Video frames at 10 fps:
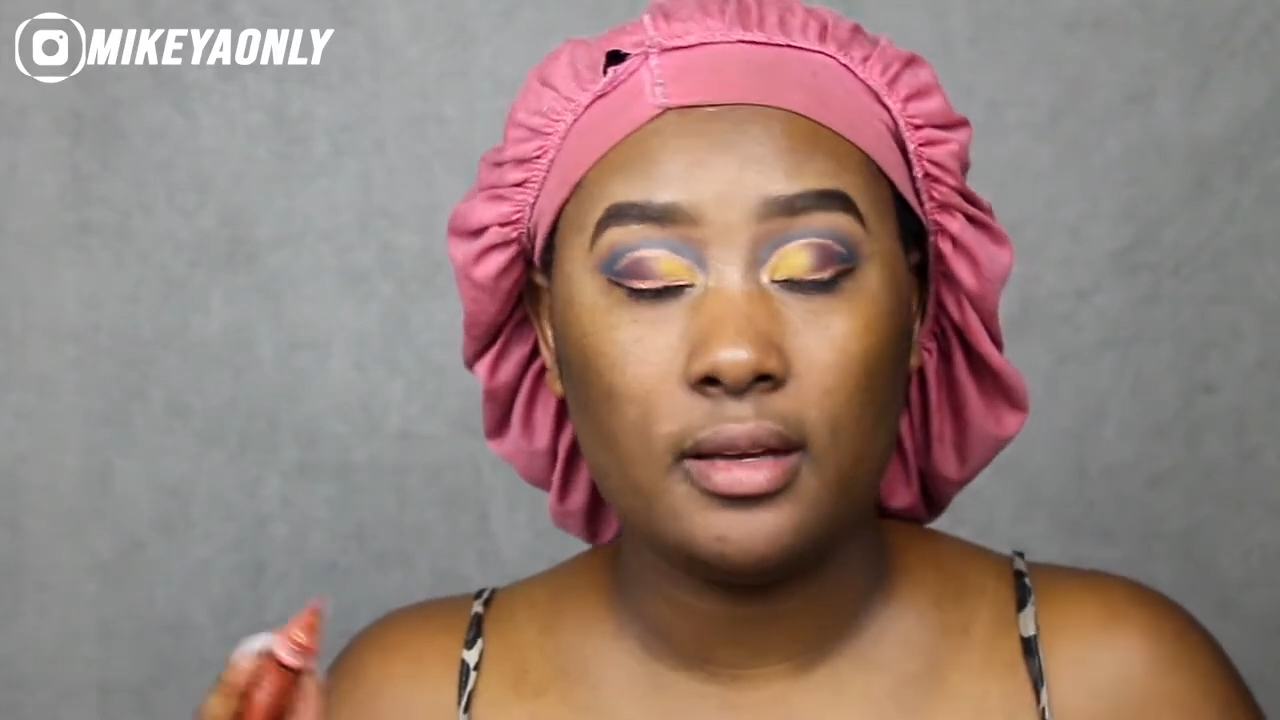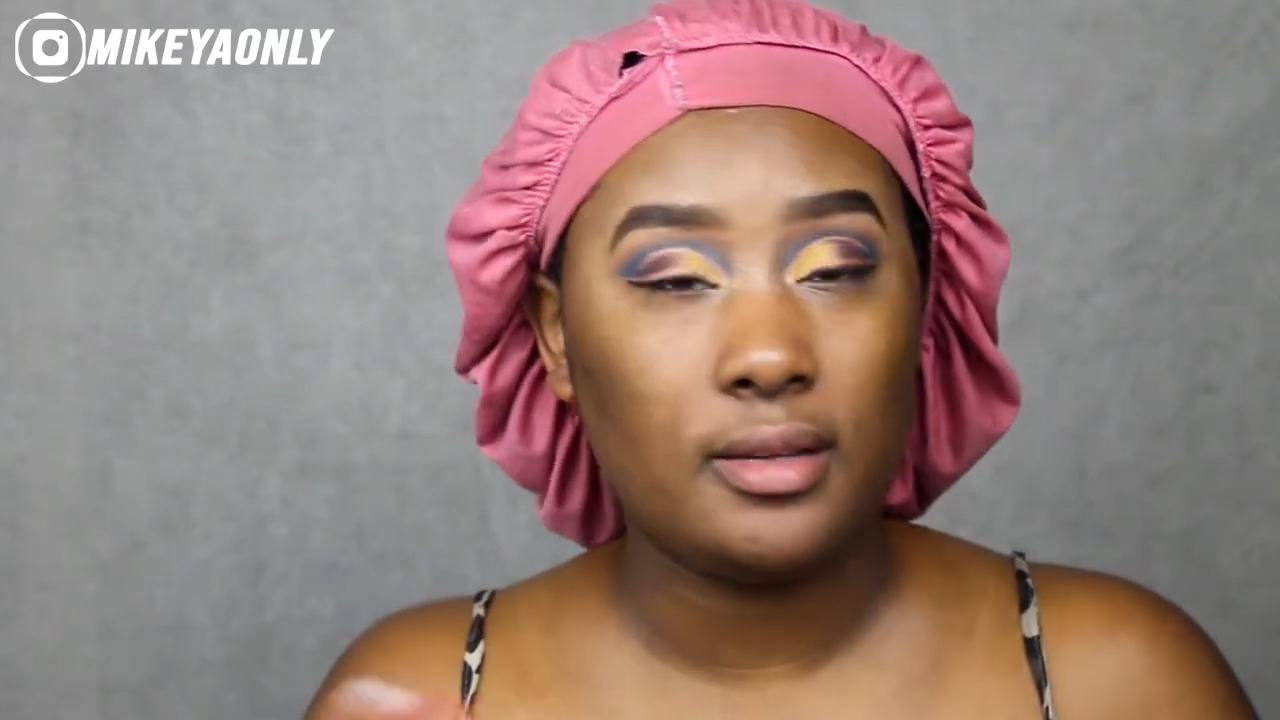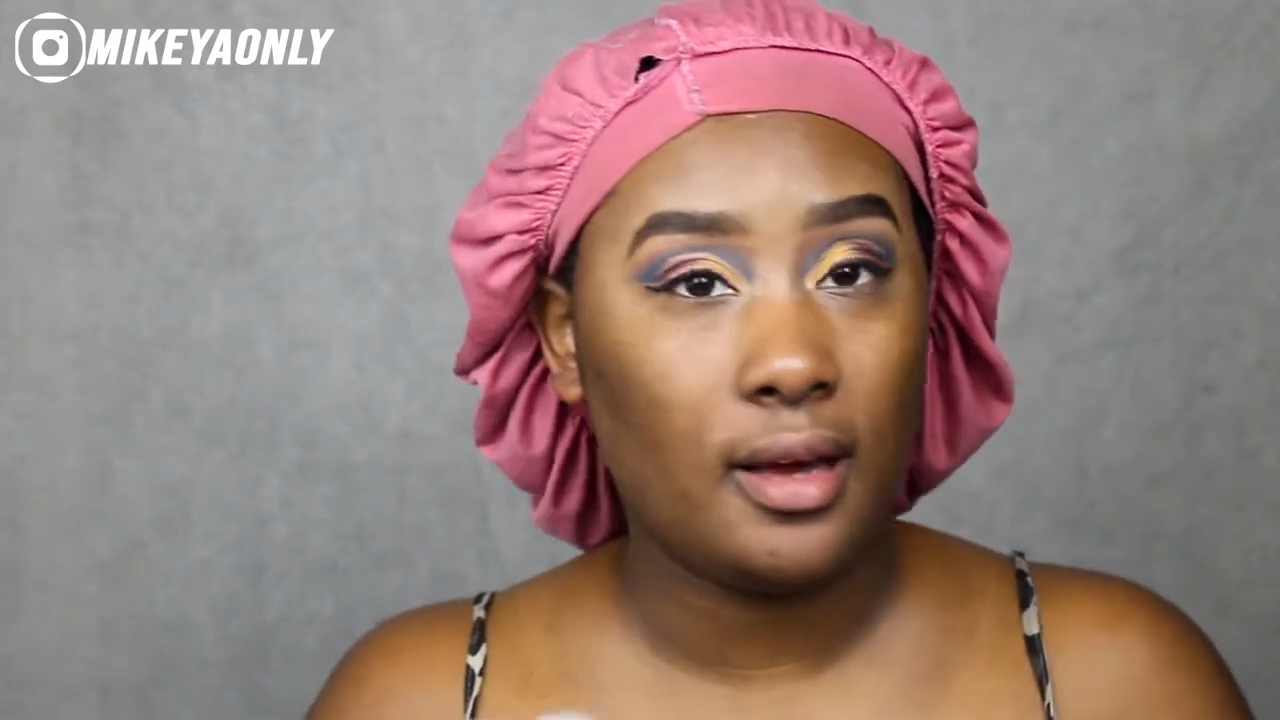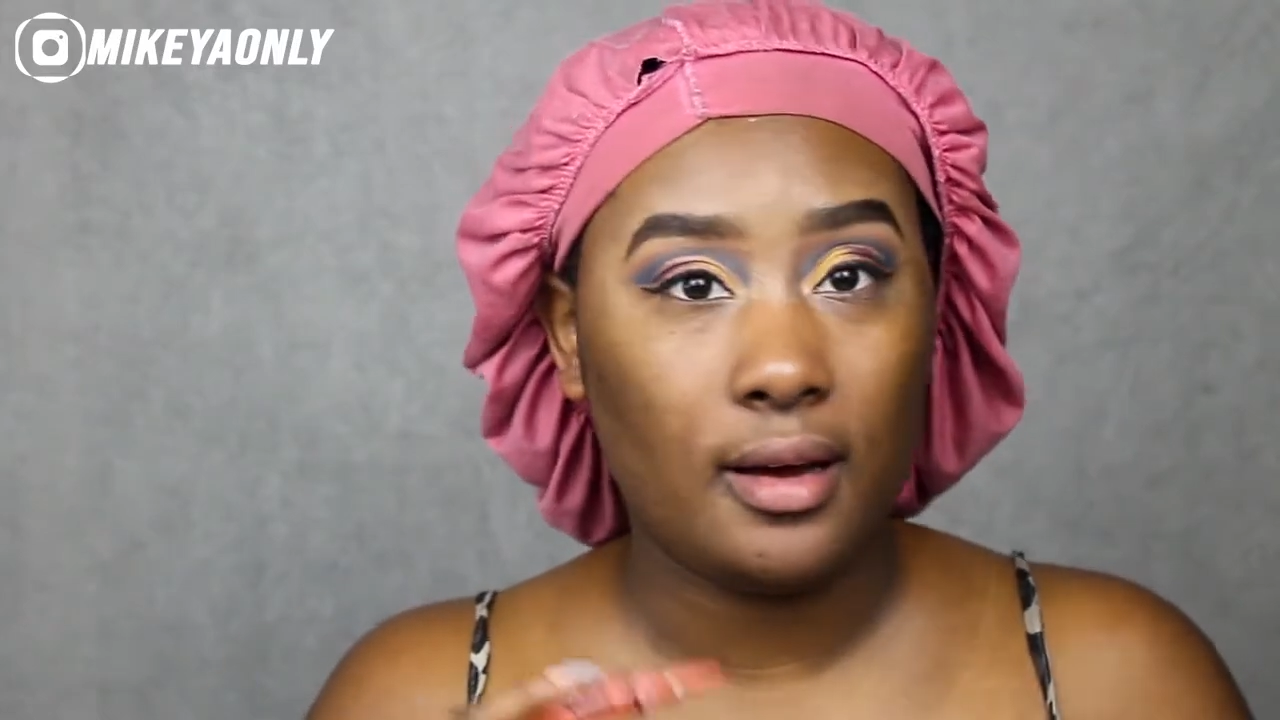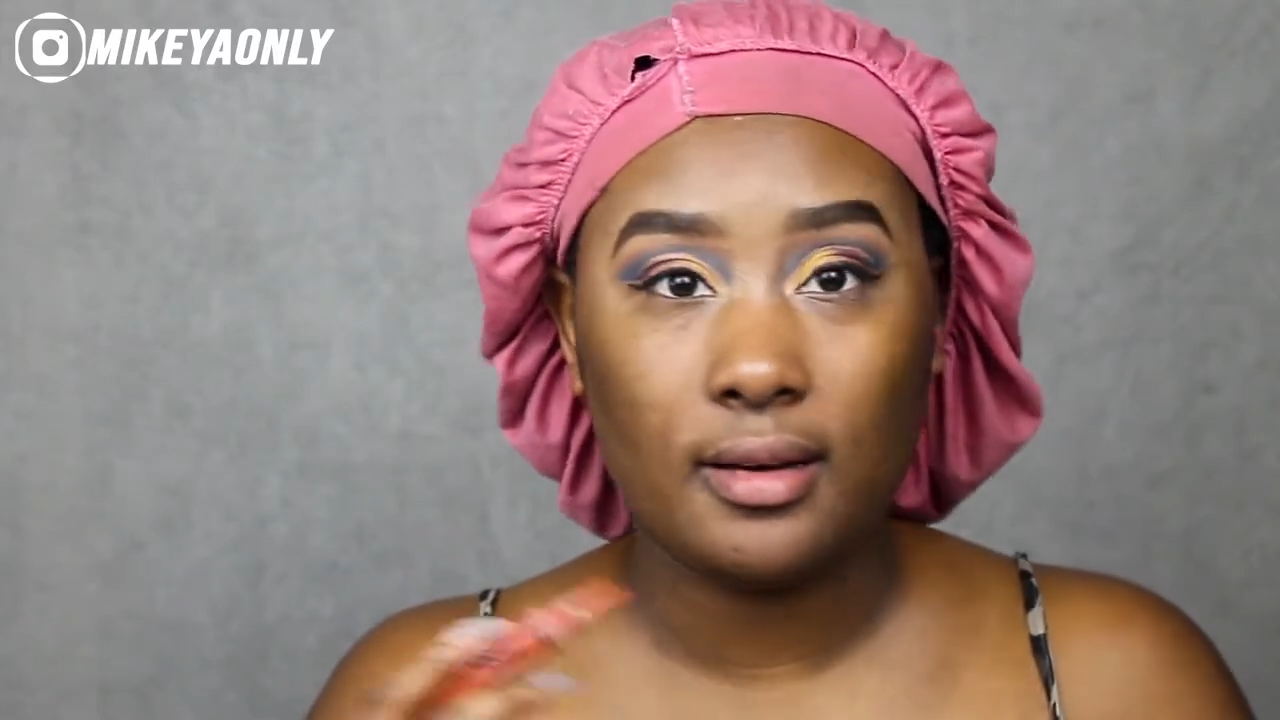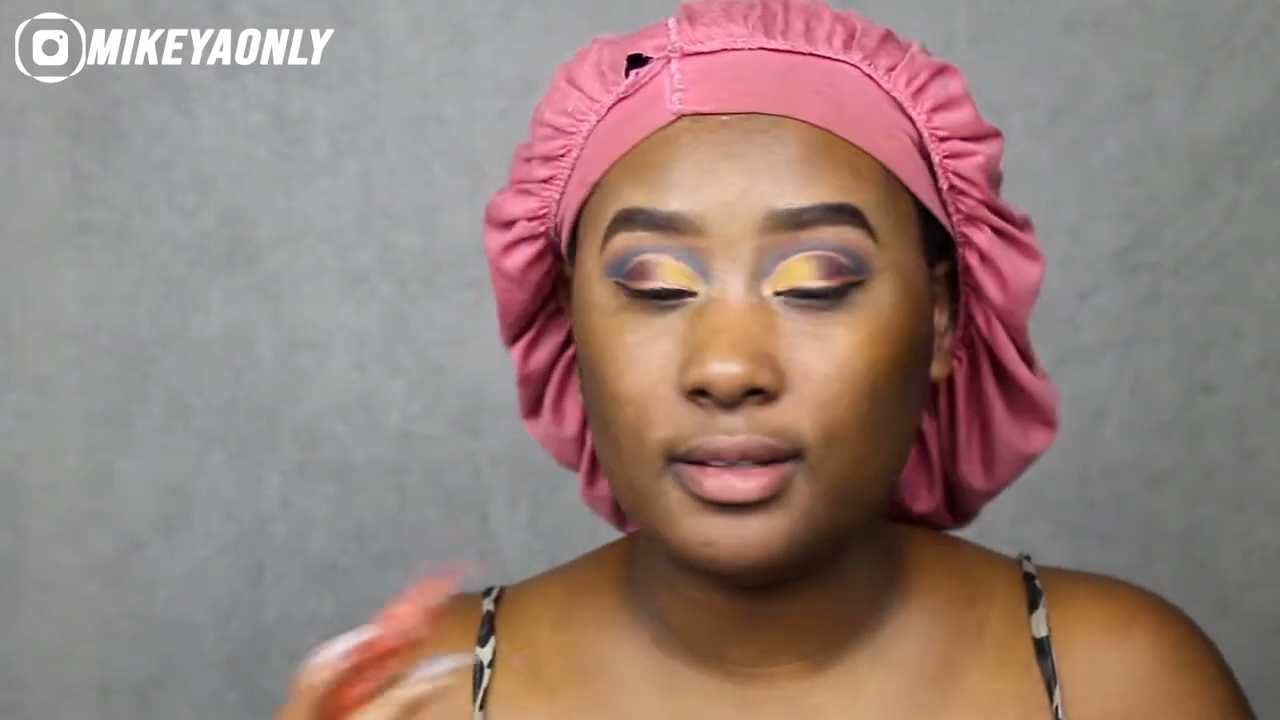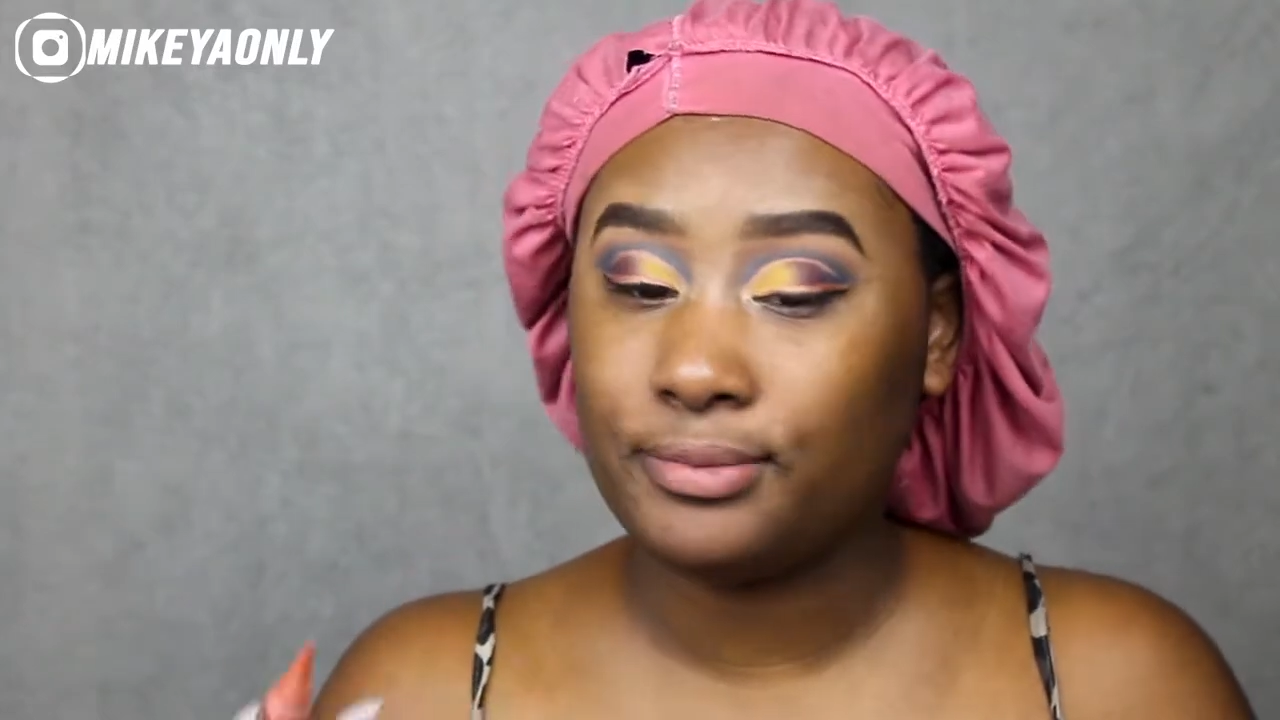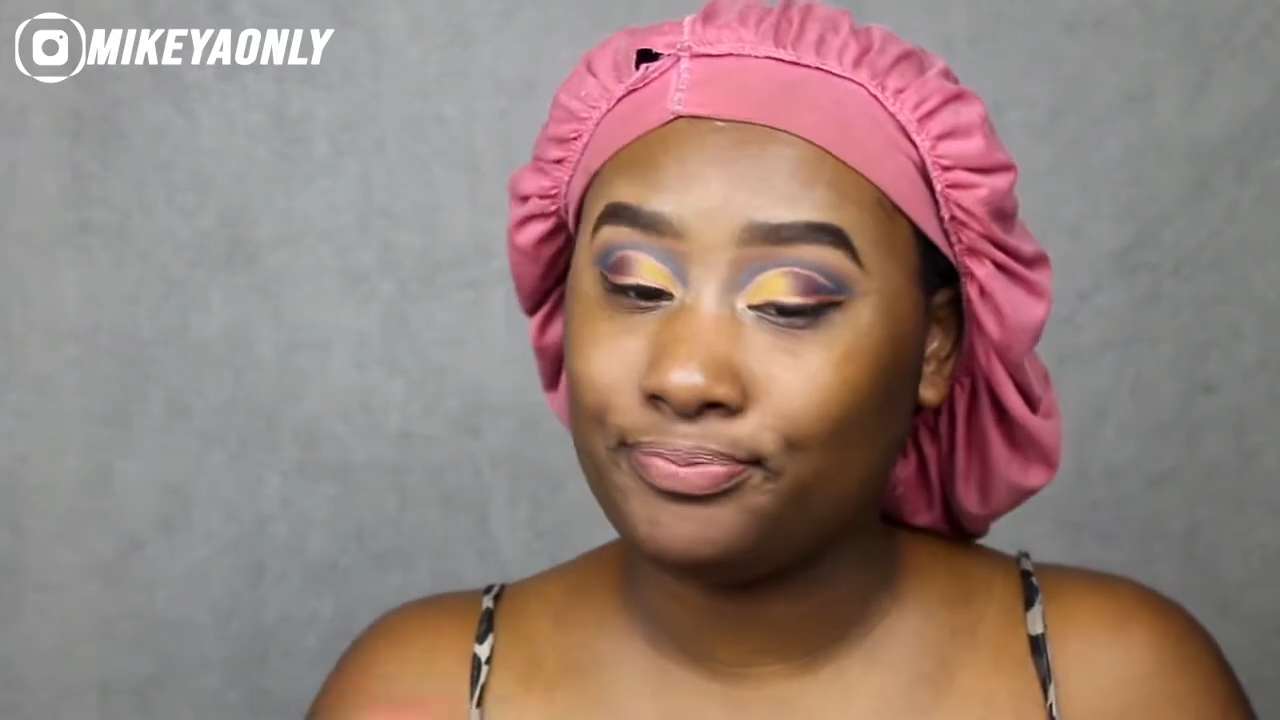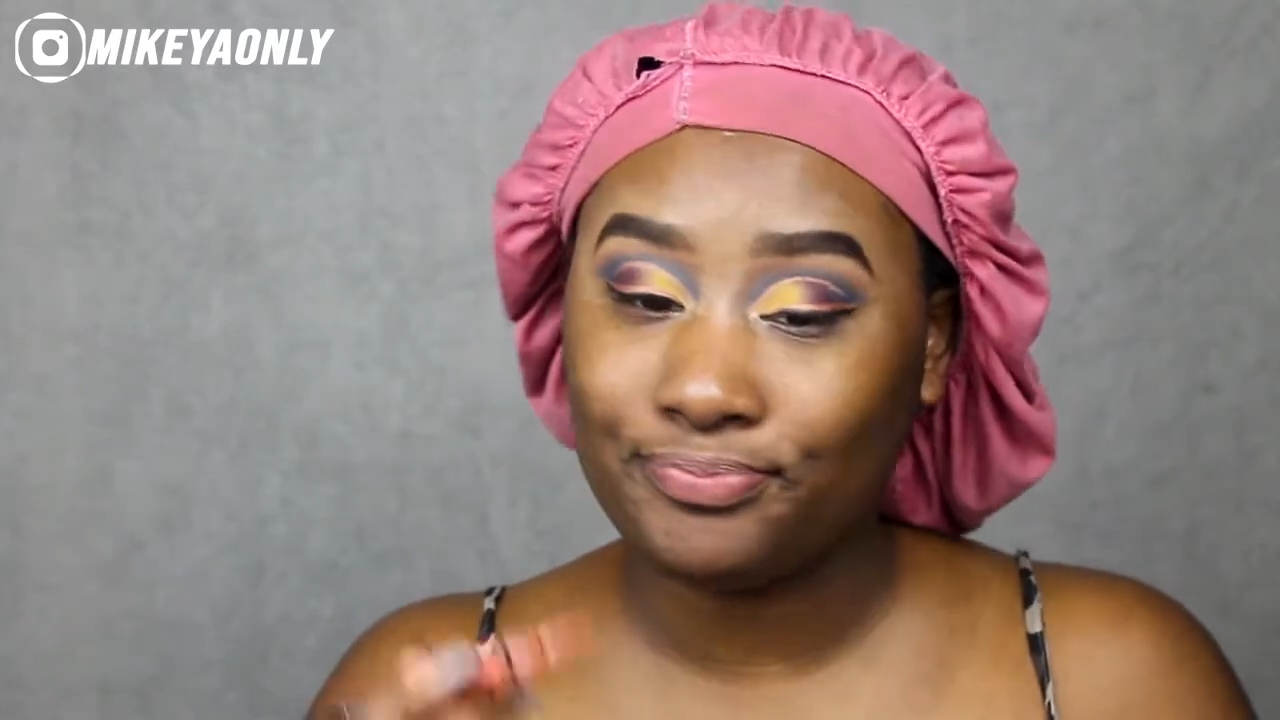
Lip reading: Y'all,